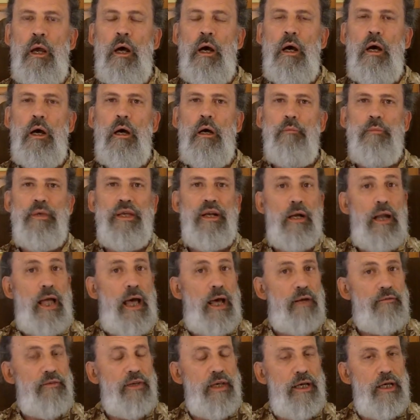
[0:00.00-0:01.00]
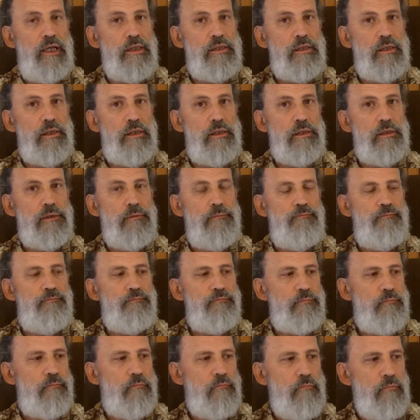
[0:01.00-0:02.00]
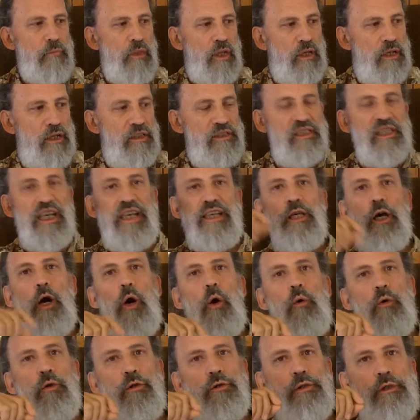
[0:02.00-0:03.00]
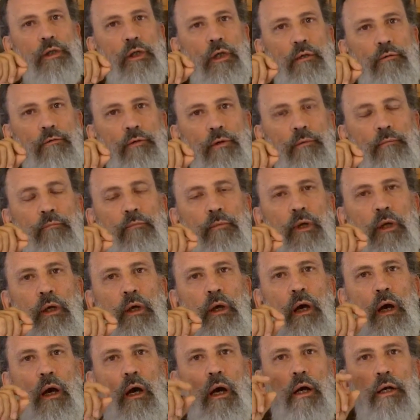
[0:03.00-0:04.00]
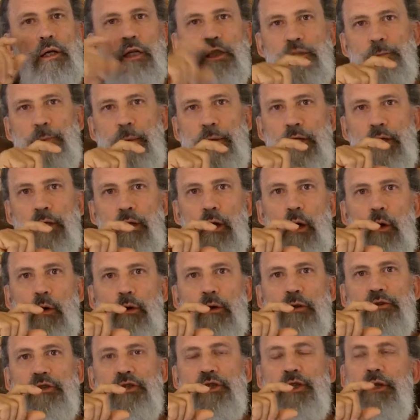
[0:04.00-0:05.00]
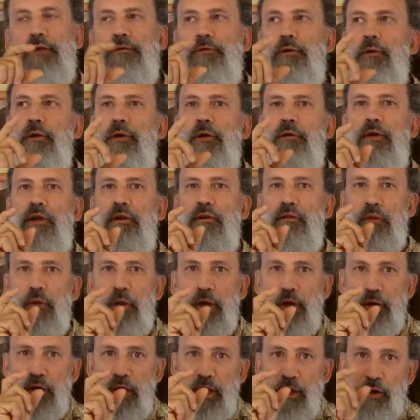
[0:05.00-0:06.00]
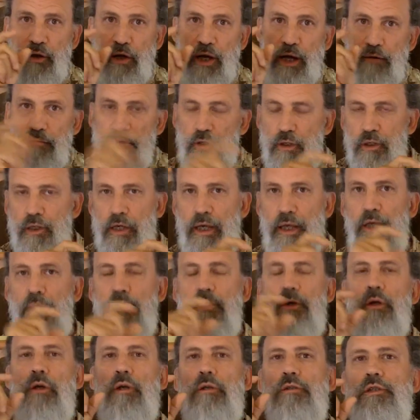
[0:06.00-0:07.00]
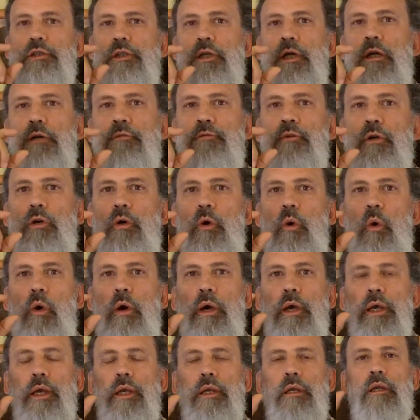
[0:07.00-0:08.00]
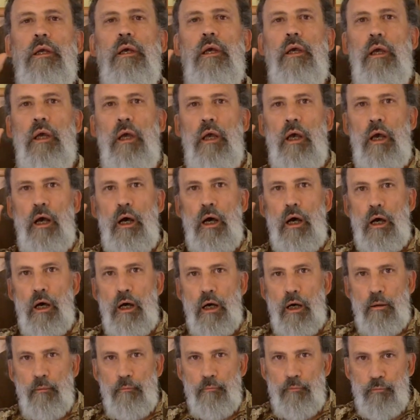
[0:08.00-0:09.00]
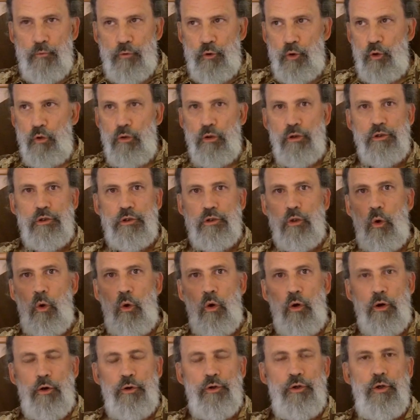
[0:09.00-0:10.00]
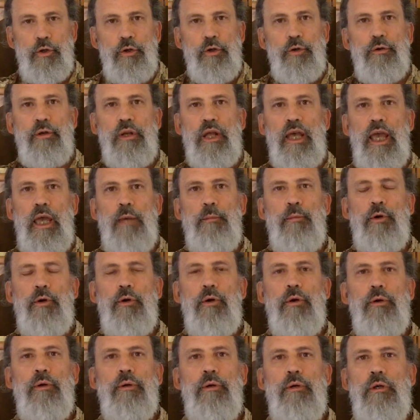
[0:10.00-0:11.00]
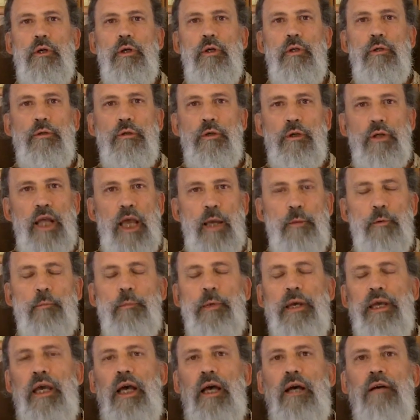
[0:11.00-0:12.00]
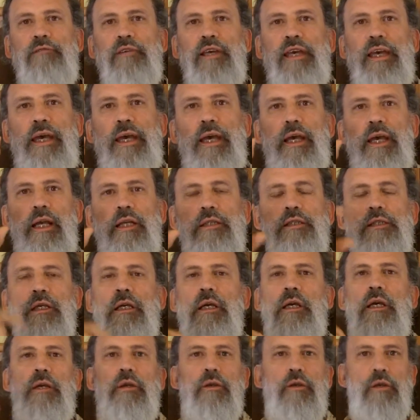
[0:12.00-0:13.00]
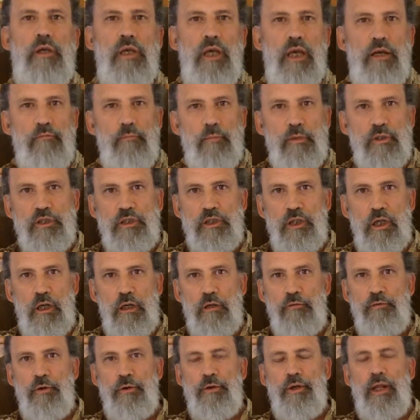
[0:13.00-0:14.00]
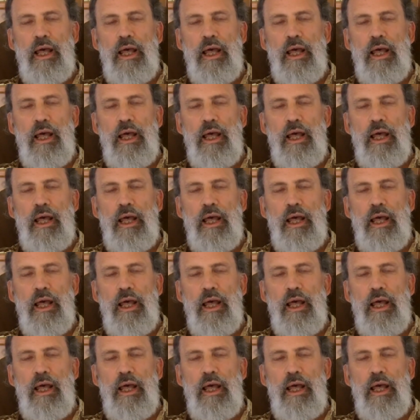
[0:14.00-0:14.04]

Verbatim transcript: um, in a lot of cases than say gold or silver. All right, to spend gold or silver, you either have to take your silver coin Um, to the store or to your neighbor. Who, your neighbor may have eggs. You give them a silver